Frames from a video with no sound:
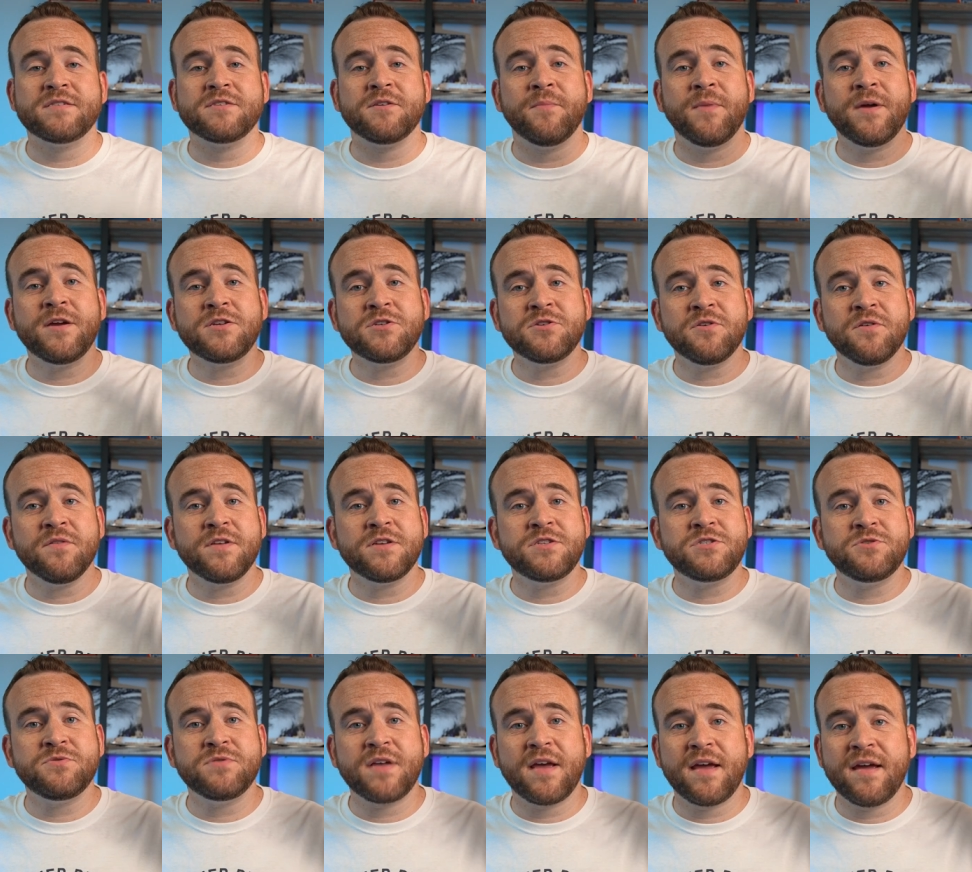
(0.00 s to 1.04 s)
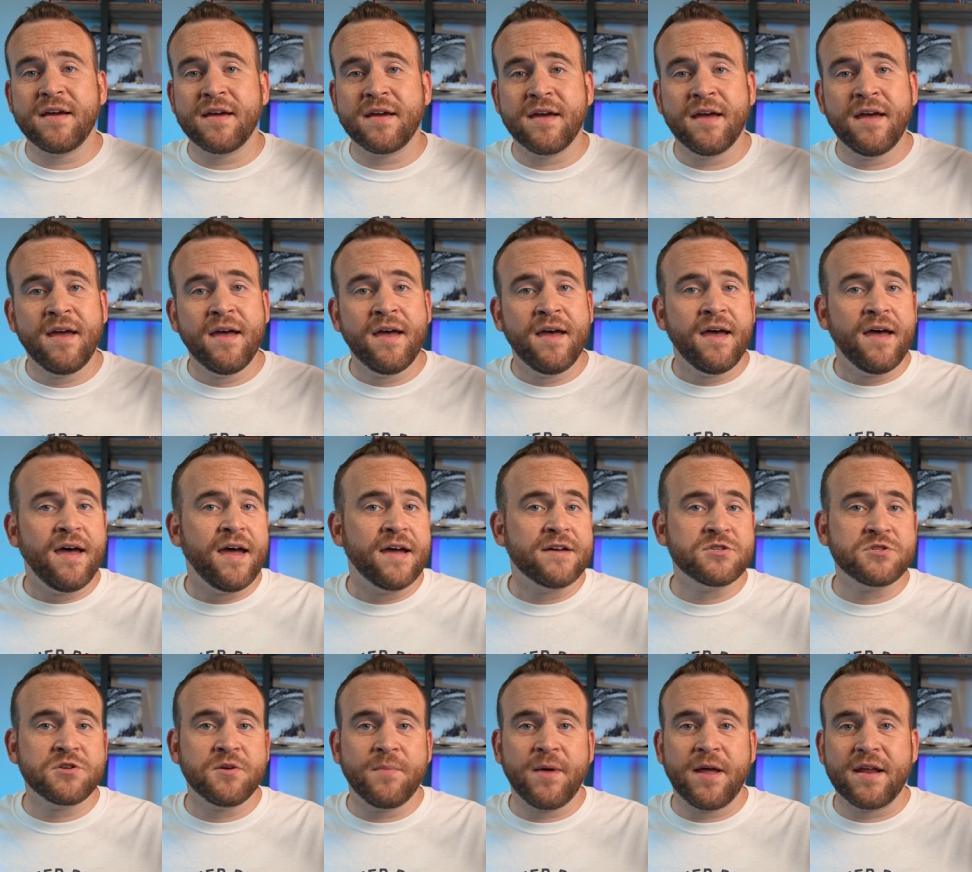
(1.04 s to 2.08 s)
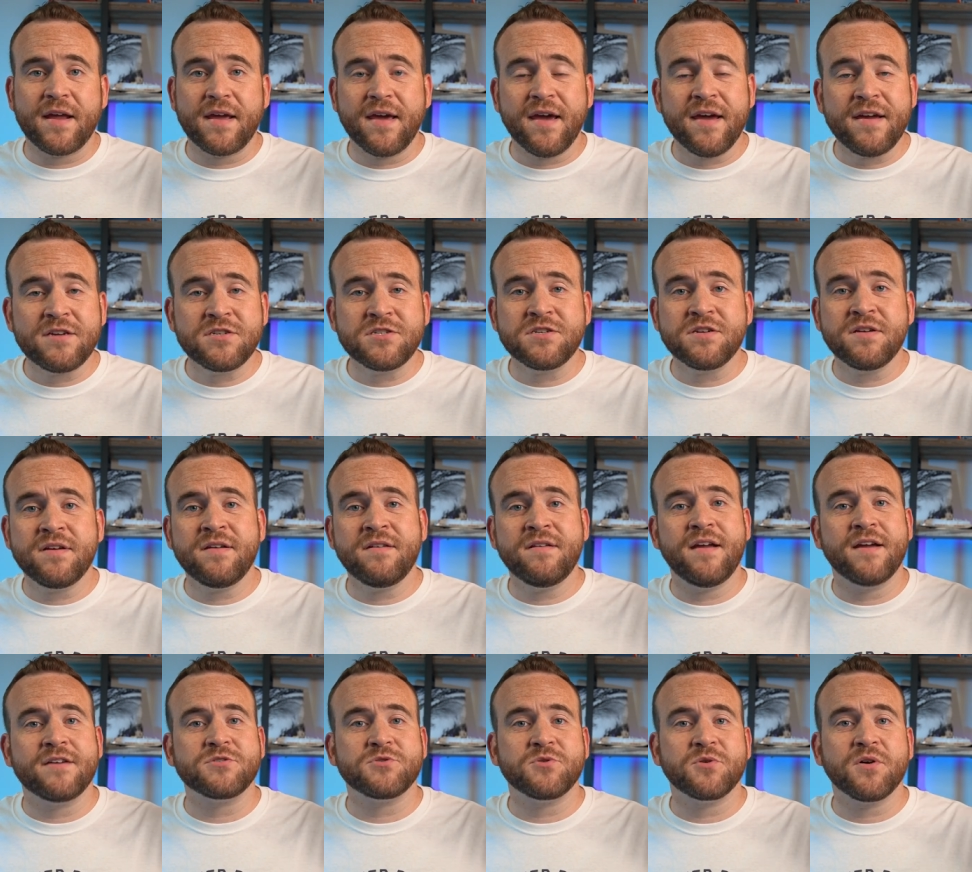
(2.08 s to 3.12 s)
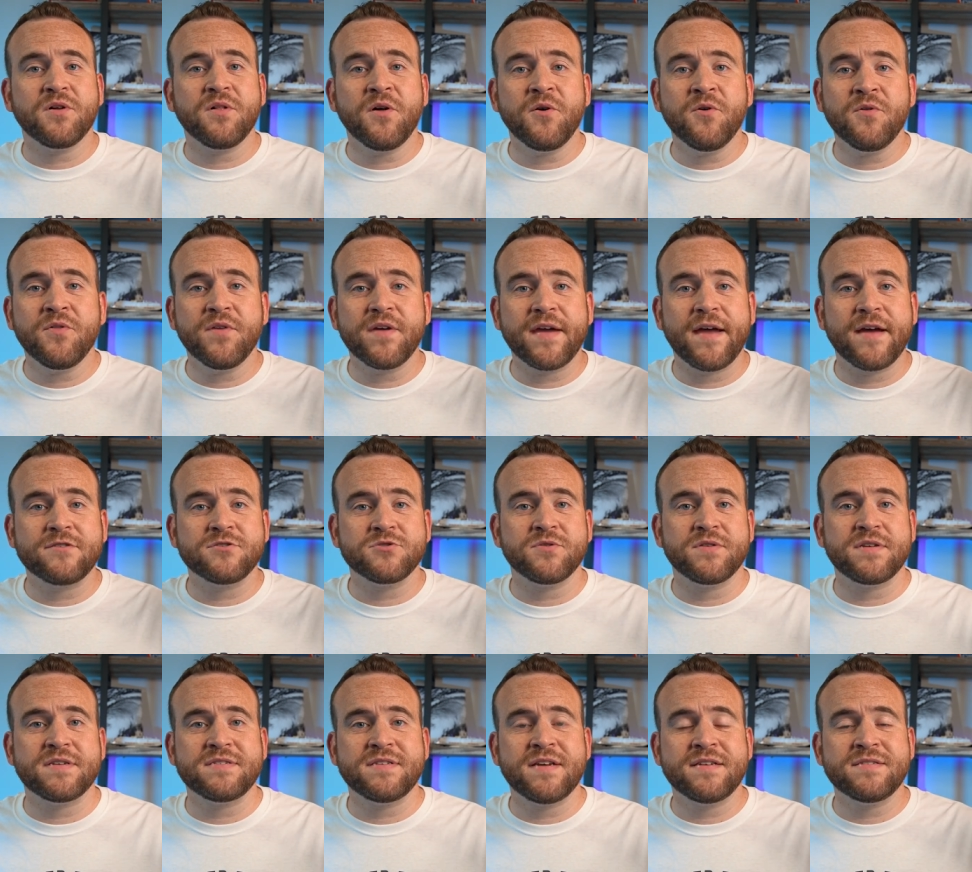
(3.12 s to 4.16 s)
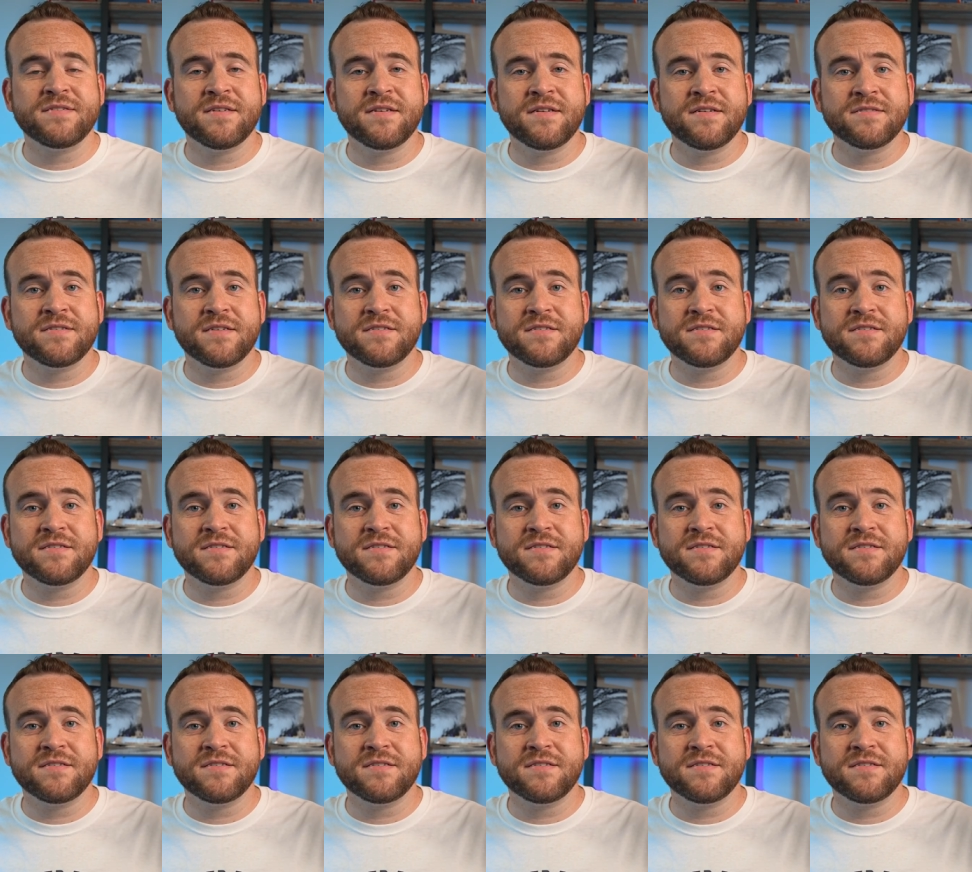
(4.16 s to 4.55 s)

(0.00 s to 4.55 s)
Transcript: So make sure that you take extra medication, extra clothing, extra necessities.